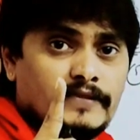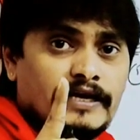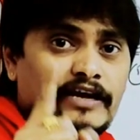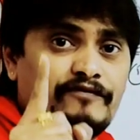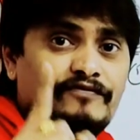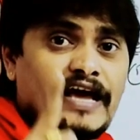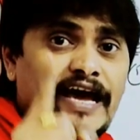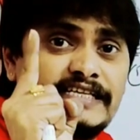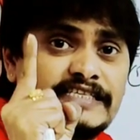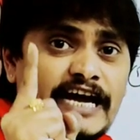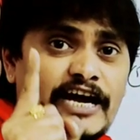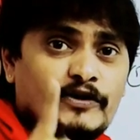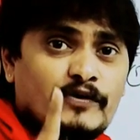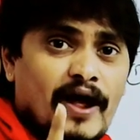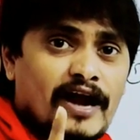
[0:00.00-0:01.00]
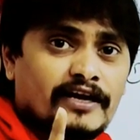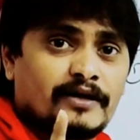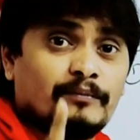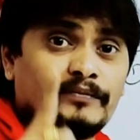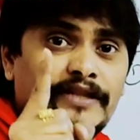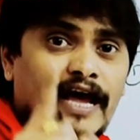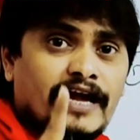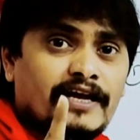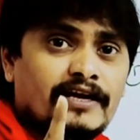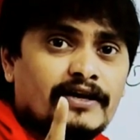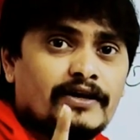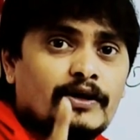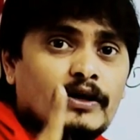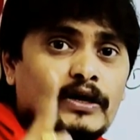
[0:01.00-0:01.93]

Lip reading: If there is a heteroatom, then